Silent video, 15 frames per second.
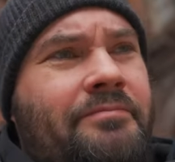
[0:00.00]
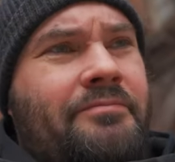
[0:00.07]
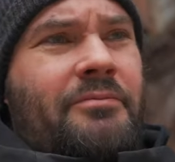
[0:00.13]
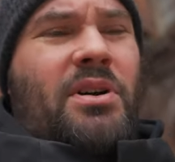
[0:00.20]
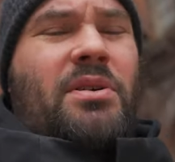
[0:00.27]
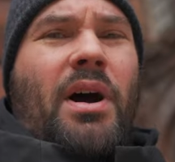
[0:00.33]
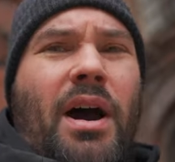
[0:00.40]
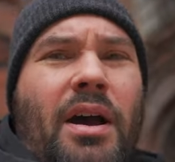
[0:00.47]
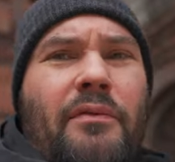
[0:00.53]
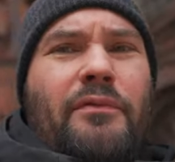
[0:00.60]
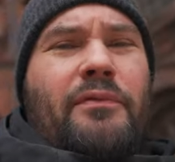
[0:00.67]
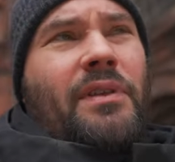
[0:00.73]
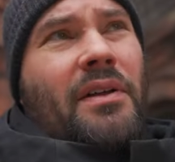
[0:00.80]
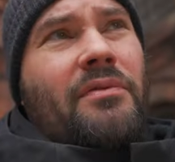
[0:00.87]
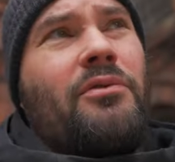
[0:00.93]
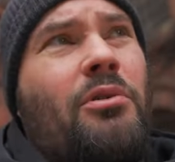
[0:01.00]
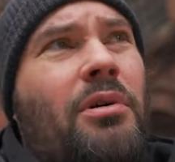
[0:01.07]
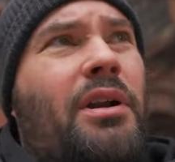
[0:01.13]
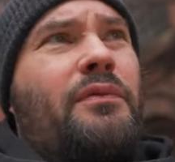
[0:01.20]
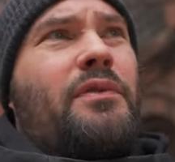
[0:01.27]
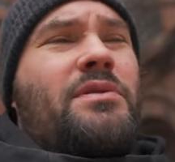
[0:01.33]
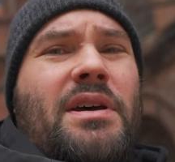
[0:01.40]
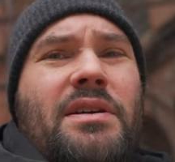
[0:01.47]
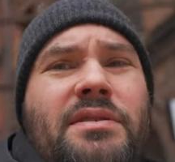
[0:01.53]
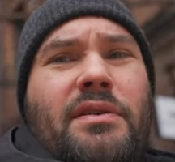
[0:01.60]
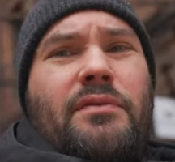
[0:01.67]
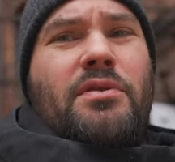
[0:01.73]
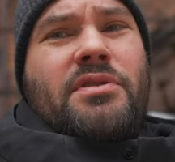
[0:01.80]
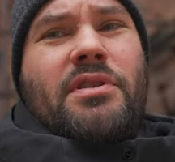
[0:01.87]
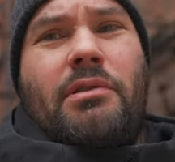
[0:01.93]
Well, I've done quite a few tests,
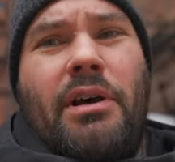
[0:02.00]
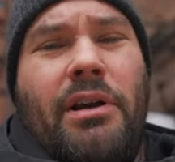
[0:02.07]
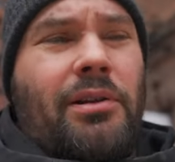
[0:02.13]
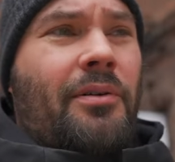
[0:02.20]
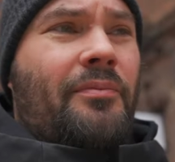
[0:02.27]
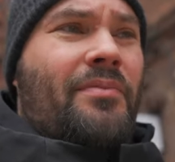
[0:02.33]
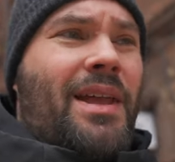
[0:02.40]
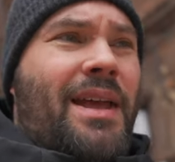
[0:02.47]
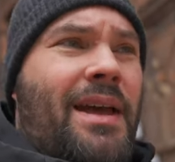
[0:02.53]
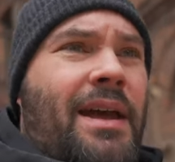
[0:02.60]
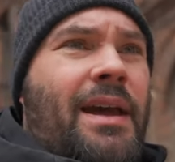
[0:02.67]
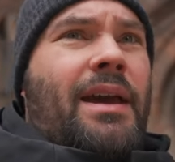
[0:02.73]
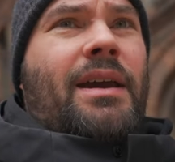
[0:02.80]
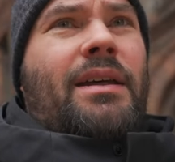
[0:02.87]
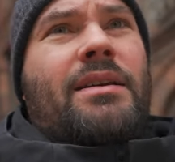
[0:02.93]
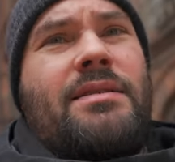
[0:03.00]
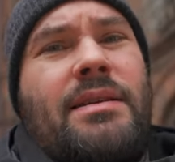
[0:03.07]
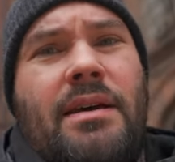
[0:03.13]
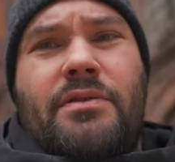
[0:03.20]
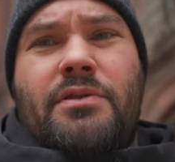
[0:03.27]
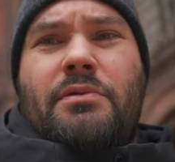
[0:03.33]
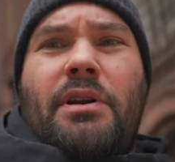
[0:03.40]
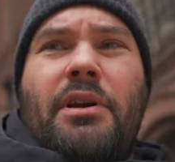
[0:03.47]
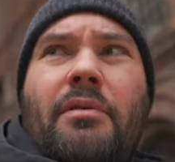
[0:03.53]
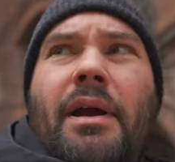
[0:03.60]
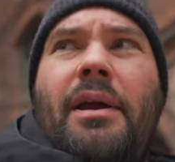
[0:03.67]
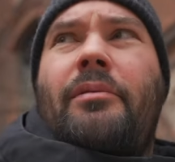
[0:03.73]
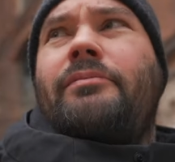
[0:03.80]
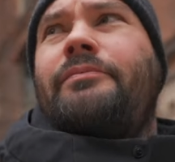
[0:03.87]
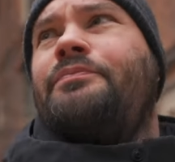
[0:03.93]
I've used it quite a lot, and it sounds really
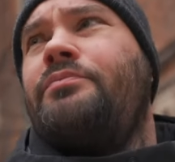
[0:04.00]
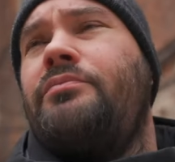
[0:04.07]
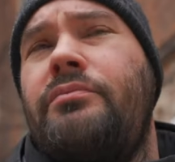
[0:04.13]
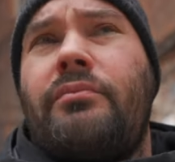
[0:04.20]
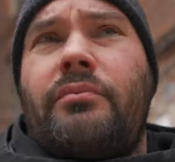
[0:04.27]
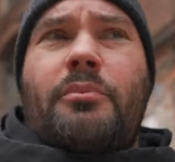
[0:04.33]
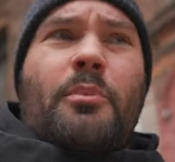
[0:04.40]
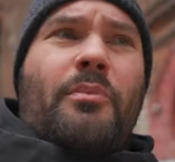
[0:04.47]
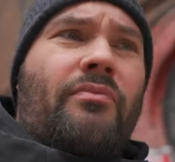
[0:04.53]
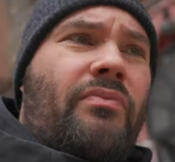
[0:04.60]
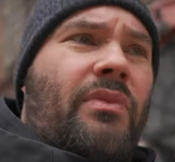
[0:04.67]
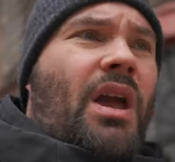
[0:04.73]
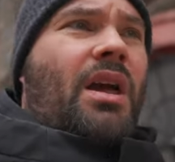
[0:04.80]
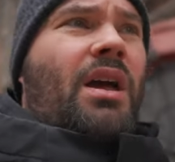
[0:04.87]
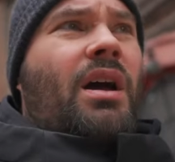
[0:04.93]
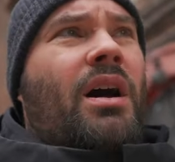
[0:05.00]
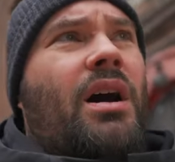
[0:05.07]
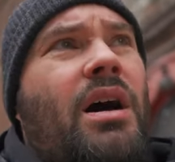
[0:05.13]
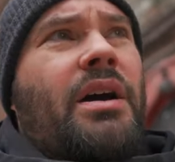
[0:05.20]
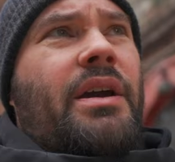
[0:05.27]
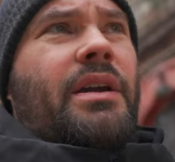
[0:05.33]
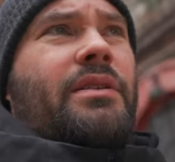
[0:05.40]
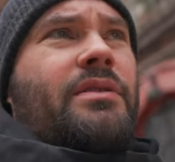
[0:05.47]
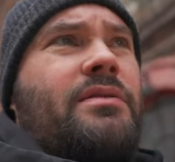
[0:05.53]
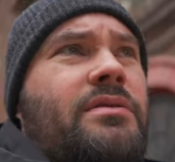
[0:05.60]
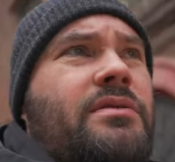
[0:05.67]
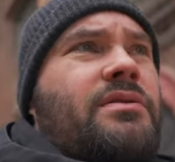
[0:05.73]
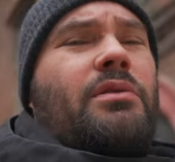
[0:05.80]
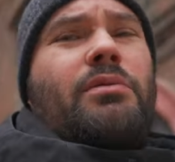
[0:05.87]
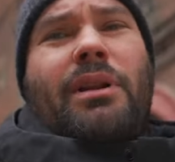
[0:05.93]
great. I
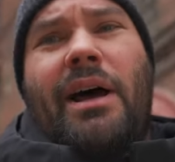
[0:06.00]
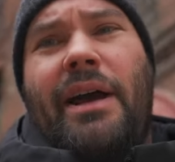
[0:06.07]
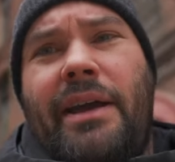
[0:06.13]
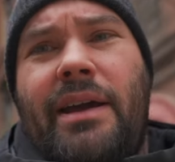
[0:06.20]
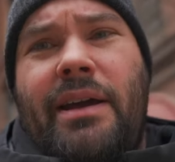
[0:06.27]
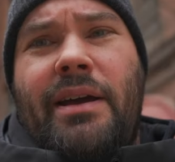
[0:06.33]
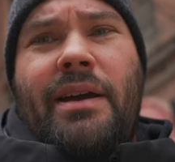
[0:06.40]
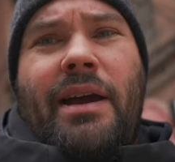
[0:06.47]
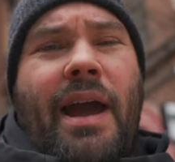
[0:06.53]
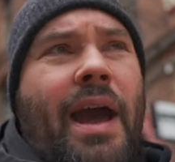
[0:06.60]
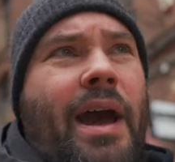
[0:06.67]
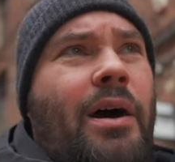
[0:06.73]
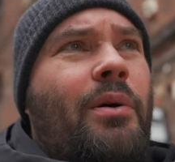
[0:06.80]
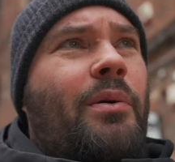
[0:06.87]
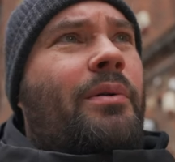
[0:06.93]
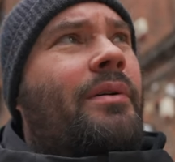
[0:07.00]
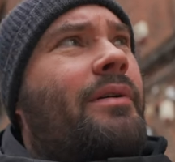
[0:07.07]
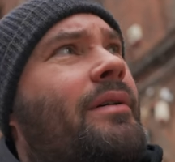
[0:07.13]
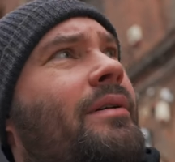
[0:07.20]
do like how